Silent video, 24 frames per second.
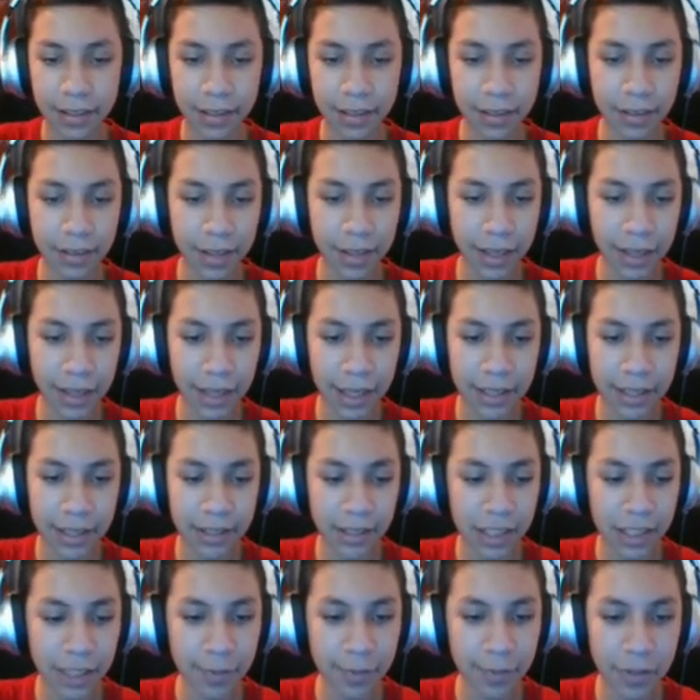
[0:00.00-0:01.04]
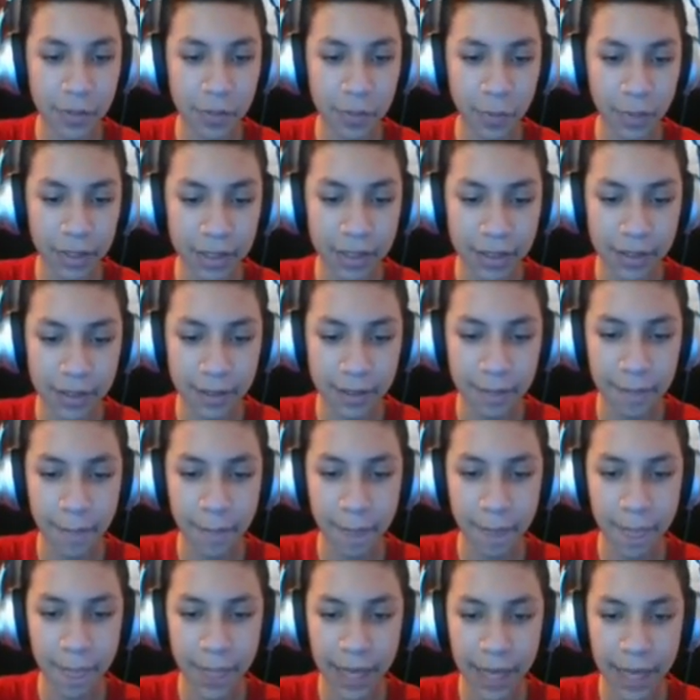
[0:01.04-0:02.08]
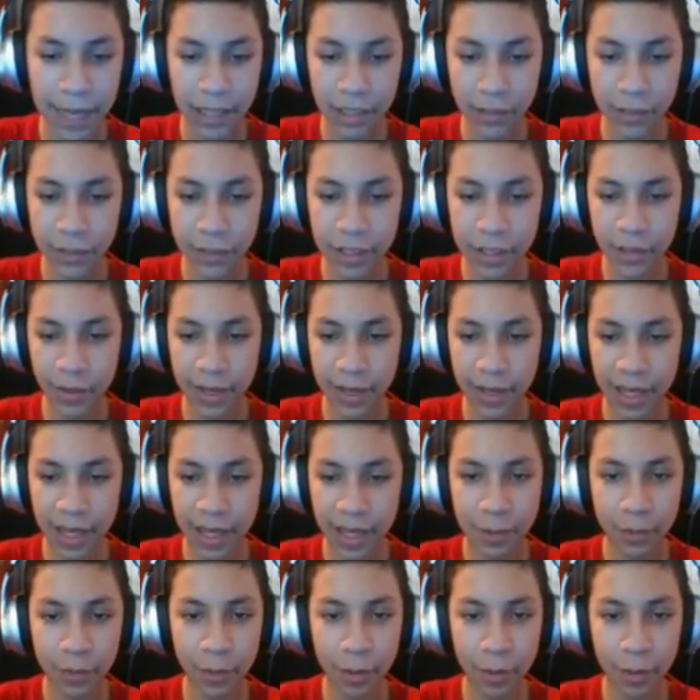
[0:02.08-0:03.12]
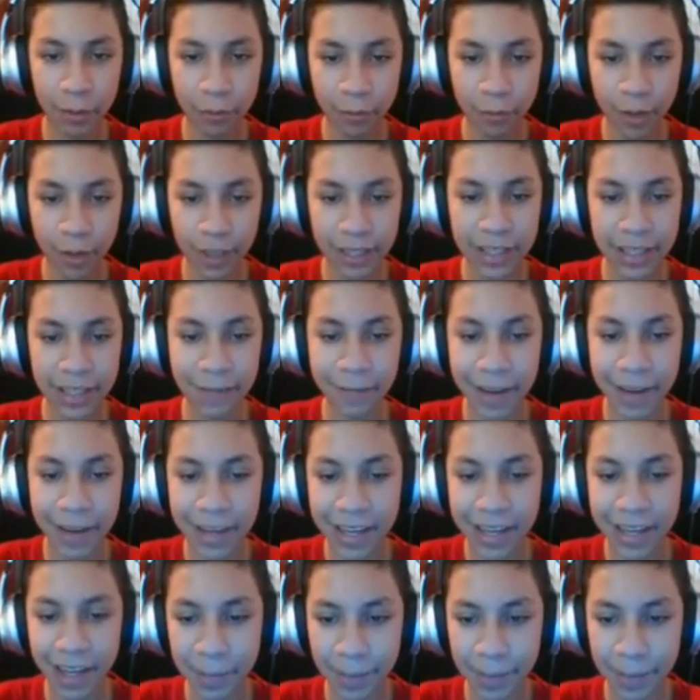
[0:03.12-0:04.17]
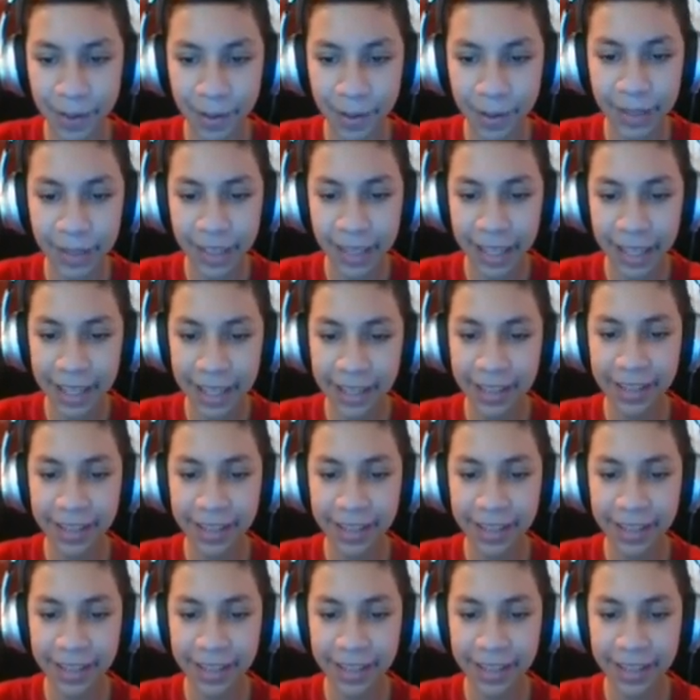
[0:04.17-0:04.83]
Okay, I took some of his points. I don't know what's going on, but we're really defending our pearl, like,